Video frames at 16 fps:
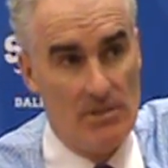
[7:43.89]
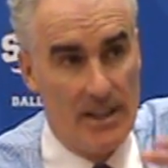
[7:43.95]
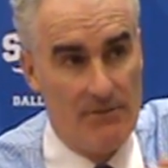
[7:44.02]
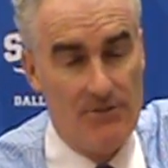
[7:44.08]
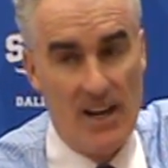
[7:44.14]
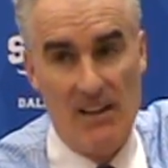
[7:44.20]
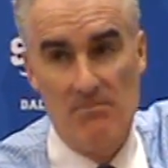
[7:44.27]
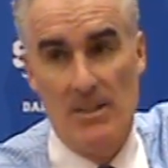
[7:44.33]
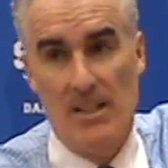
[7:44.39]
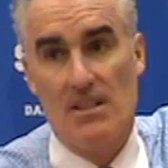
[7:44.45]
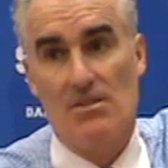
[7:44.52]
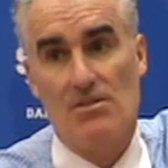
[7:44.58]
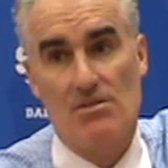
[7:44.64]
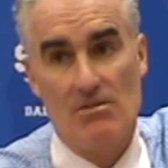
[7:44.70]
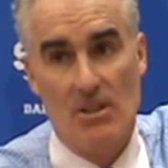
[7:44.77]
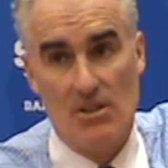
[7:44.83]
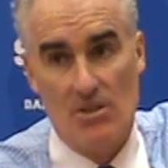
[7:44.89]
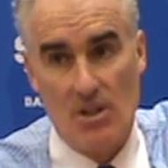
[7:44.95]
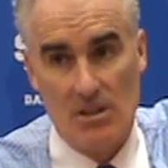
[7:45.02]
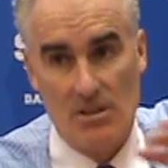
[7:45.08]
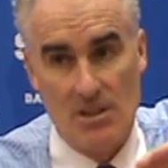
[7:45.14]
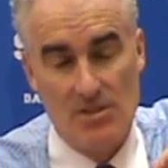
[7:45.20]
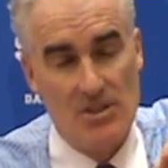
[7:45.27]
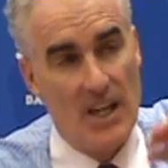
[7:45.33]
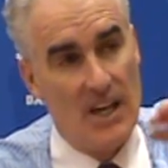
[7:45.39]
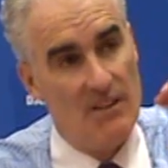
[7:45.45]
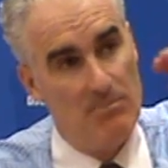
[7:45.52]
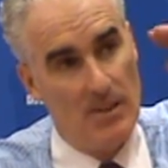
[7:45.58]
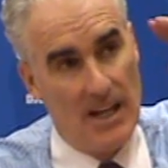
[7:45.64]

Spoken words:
like 5 minutes and talk to the staff,